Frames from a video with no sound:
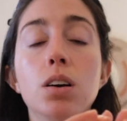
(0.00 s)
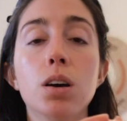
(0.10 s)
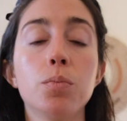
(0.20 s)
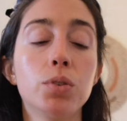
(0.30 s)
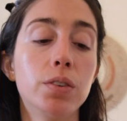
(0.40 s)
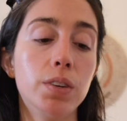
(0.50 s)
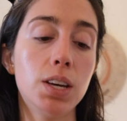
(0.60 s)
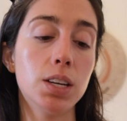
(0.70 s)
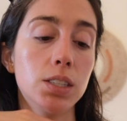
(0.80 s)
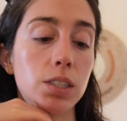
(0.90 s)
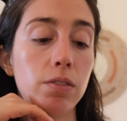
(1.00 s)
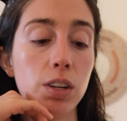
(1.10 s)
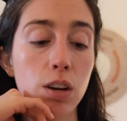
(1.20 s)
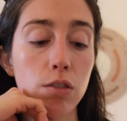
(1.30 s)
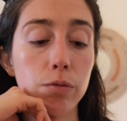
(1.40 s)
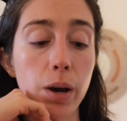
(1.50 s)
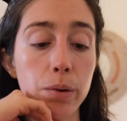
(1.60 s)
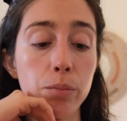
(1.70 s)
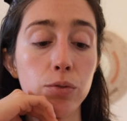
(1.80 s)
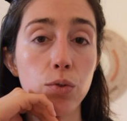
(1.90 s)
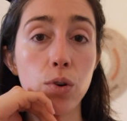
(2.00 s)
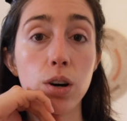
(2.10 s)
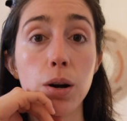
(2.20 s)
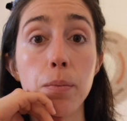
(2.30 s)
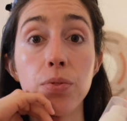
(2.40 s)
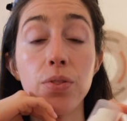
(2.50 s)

a previous video of mine before.